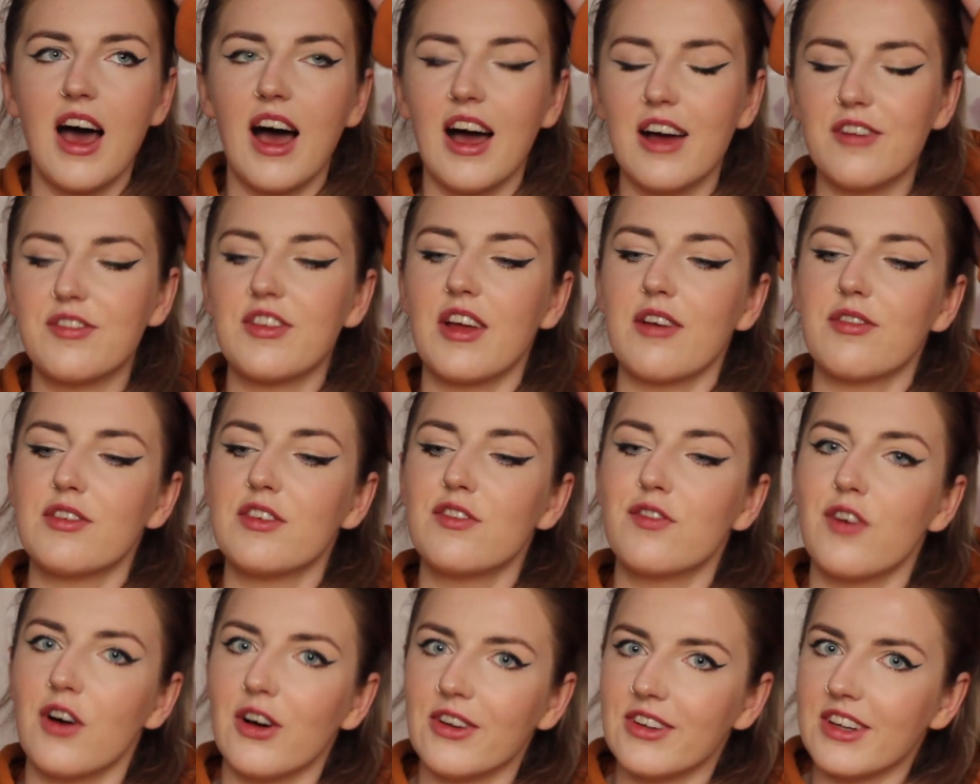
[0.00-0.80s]
I've
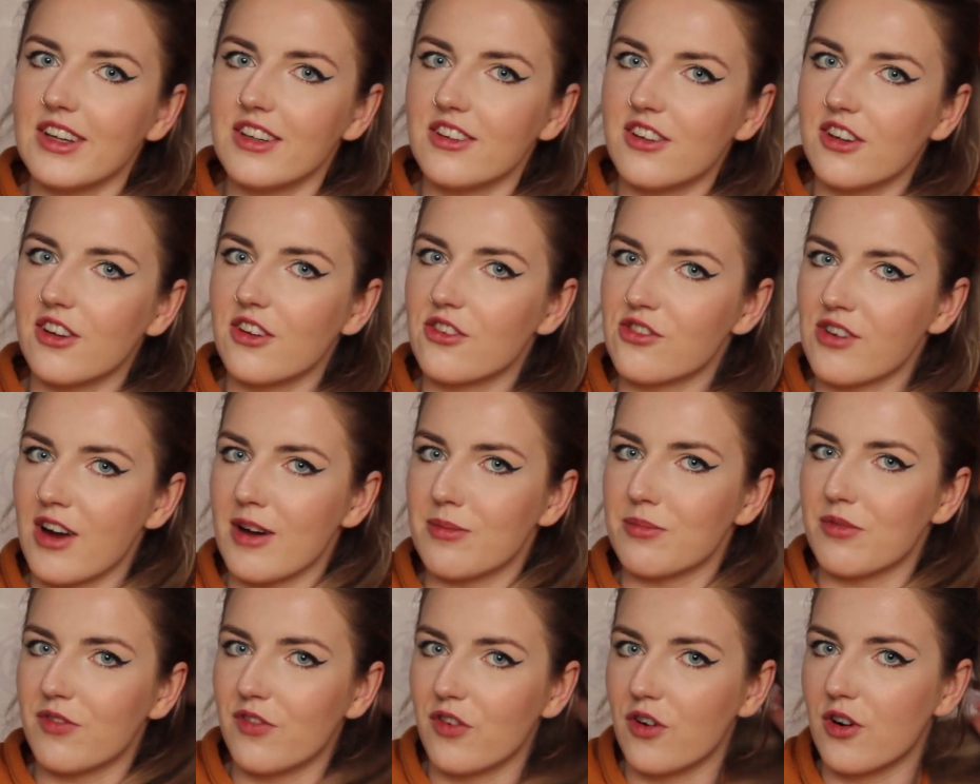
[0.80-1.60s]
definitely fallen into the
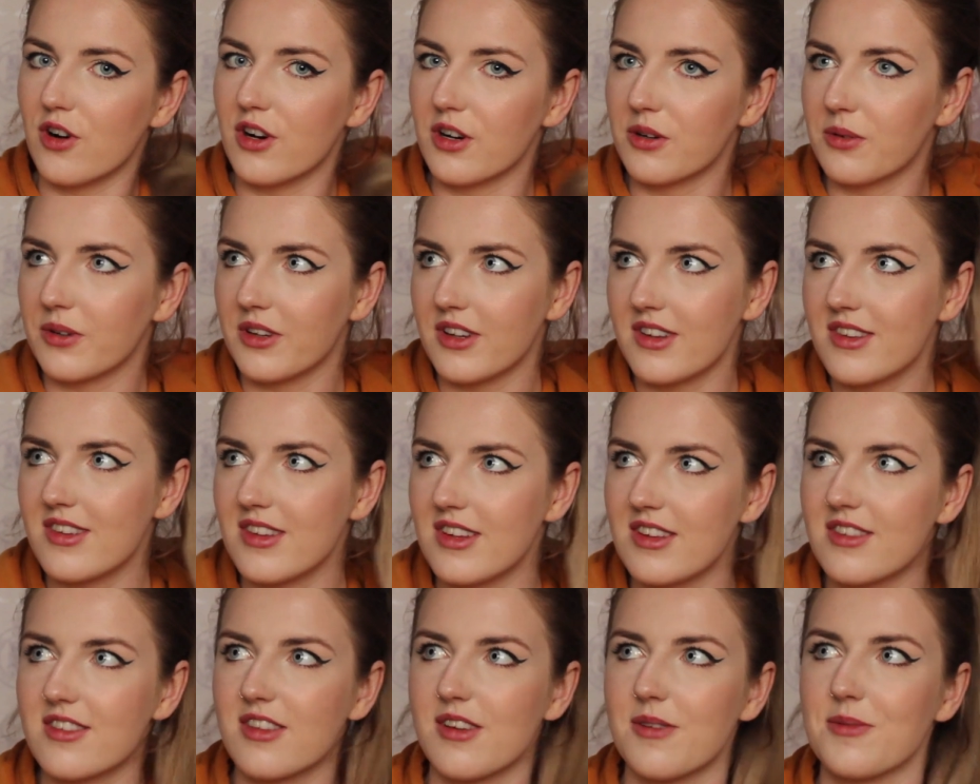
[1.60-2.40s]
trap before when you
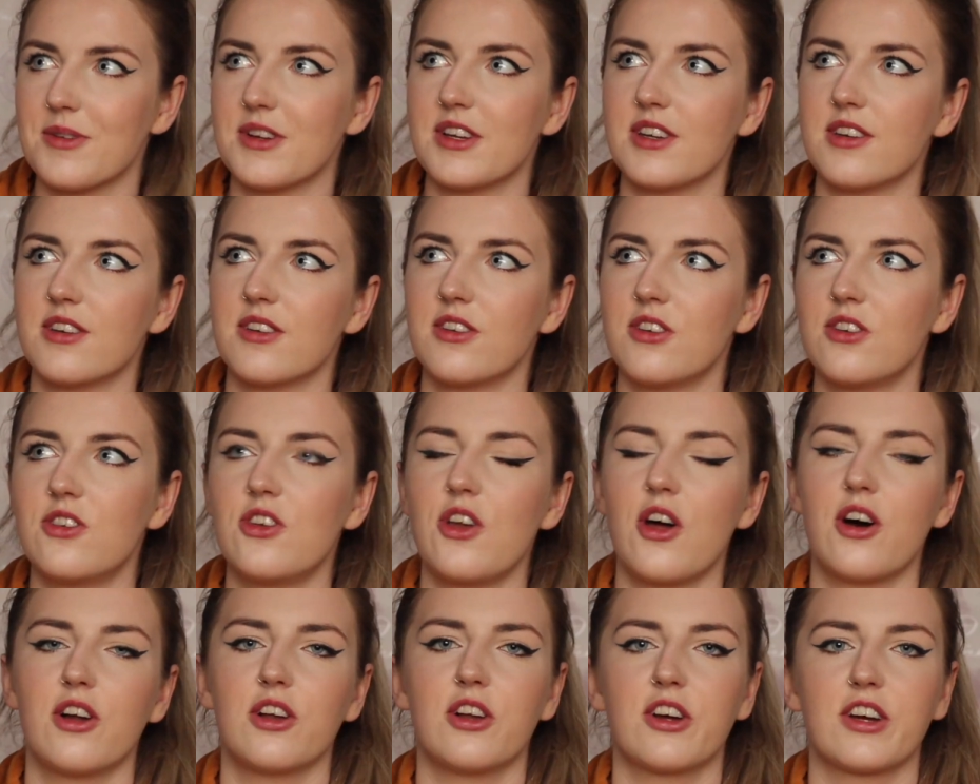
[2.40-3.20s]
see someone
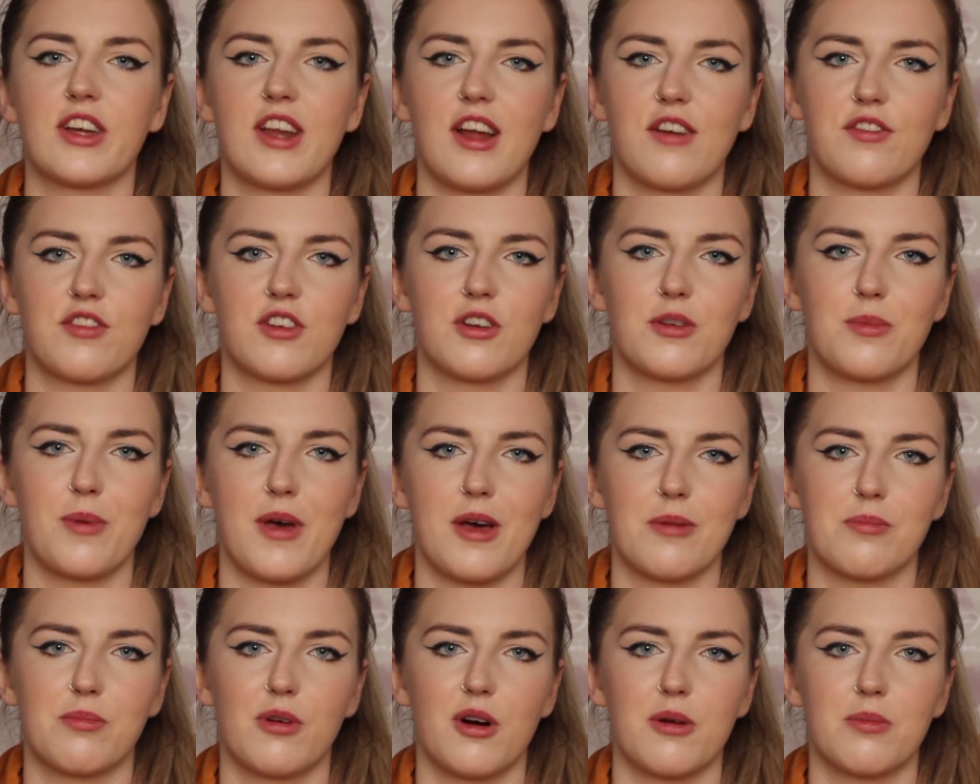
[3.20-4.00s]
not looking after their
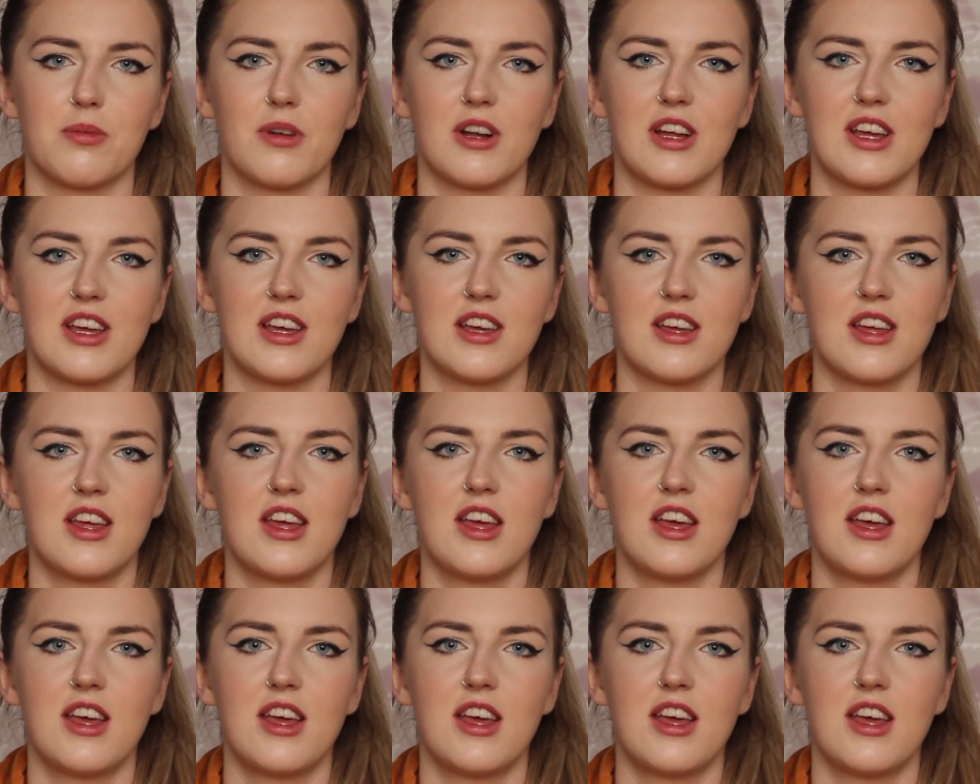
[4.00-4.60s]
pet properly,